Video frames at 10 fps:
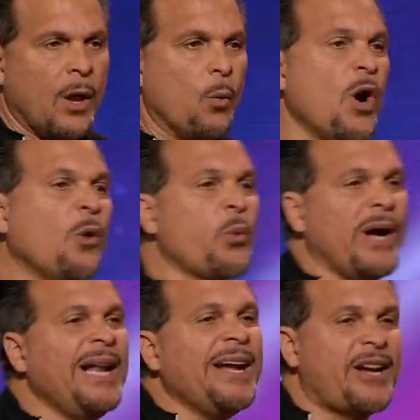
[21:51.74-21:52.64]
We're
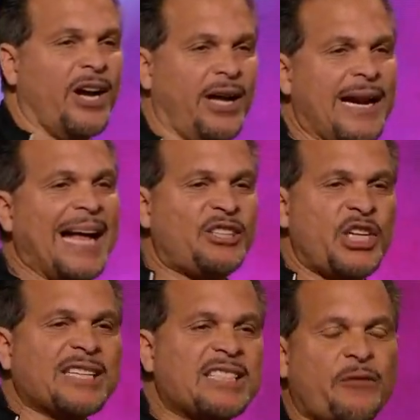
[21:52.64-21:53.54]
really good at
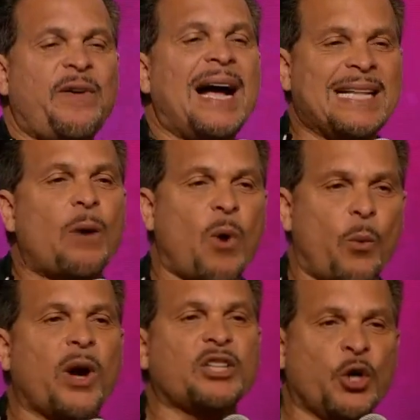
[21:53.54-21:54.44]
justifying that what
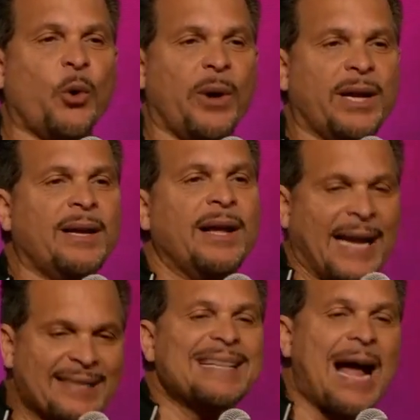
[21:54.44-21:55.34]
we're doing
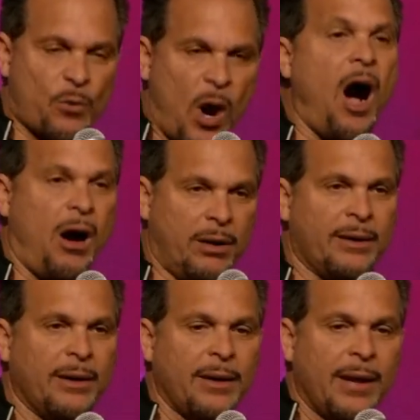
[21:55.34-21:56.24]
is not wrong,
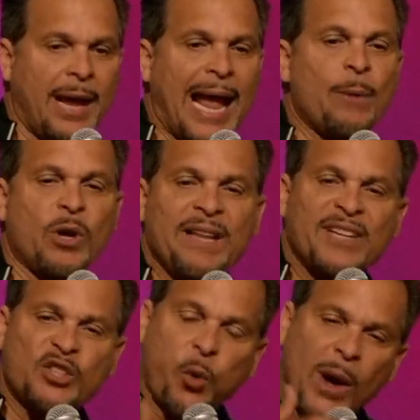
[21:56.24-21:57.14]
and we'll even
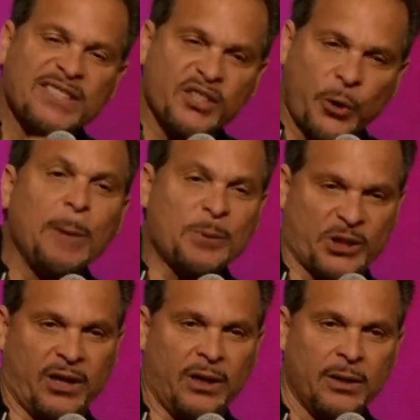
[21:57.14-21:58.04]
twist
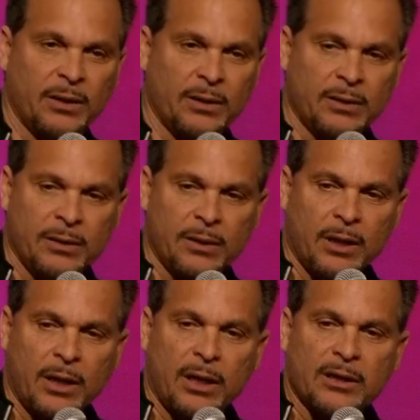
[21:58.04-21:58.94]
scripture
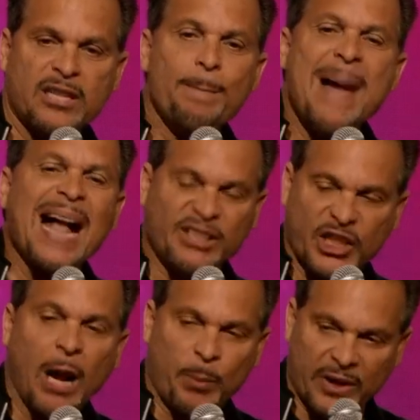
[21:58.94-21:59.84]
to match
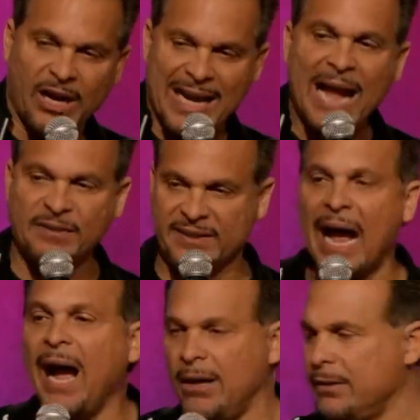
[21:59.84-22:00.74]
up with our
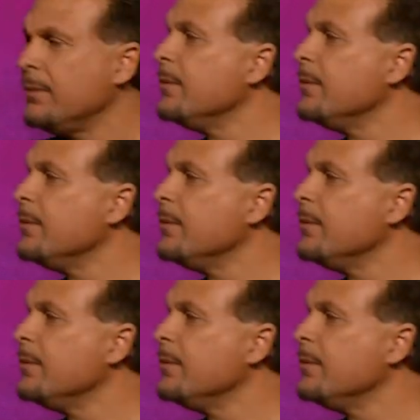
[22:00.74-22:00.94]
lifestyle.